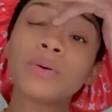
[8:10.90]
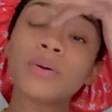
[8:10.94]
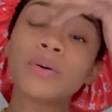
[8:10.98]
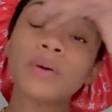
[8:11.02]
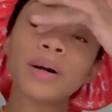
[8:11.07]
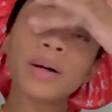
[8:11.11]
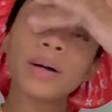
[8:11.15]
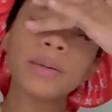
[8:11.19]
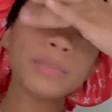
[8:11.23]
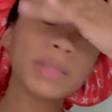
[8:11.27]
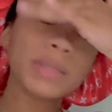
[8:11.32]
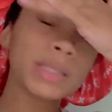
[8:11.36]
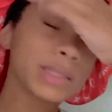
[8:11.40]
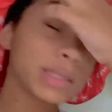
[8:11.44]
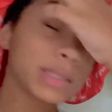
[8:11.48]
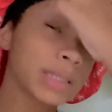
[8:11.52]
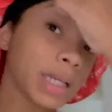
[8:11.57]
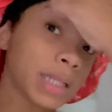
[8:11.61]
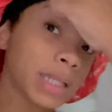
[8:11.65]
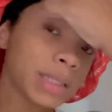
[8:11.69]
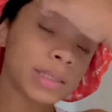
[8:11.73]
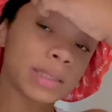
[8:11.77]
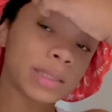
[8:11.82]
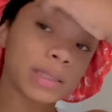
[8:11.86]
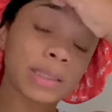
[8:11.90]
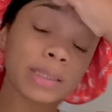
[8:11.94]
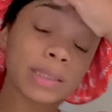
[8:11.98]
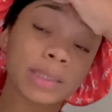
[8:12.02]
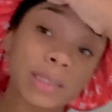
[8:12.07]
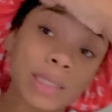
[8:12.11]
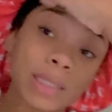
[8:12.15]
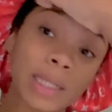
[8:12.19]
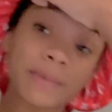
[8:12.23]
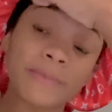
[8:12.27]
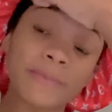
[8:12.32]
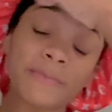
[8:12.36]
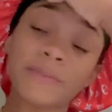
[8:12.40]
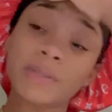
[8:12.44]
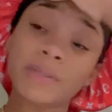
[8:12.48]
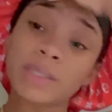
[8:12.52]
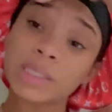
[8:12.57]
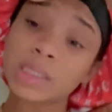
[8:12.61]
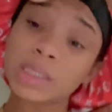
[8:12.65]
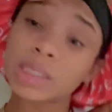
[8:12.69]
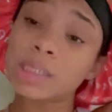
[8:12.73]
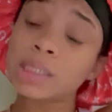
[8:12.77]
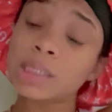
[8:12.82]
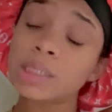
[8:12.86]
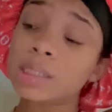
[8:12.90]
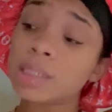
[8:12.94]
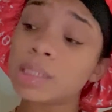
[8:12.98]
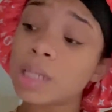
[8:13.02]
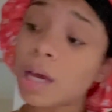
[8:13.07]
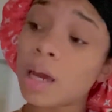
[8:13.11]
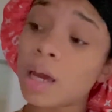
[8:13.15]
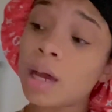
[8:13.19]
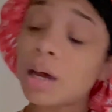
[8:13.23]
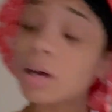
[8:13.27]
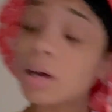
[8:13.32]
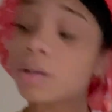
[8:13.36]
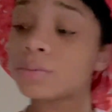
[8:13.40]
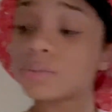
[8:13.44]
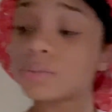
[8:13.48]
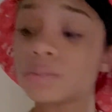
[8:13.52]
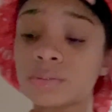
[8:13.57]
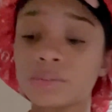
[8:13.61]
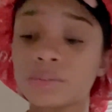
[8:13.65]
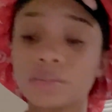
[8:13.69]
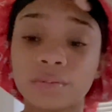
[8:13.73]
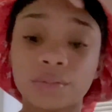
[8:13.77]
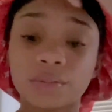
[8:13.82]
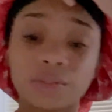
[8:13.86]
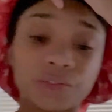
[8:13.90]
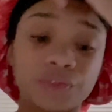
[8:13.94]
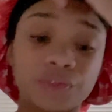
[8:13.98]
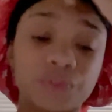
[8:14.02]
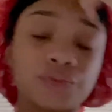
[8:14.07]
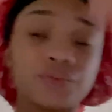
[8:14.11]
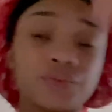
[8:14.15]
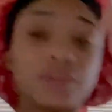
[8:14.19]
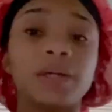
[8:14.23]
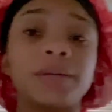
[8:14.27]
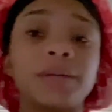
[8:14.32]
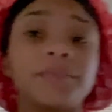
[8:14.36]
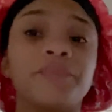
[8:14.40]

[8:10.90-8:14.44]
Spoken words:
I'm exhausted. I finished cleaning the house. Oh, the stroller.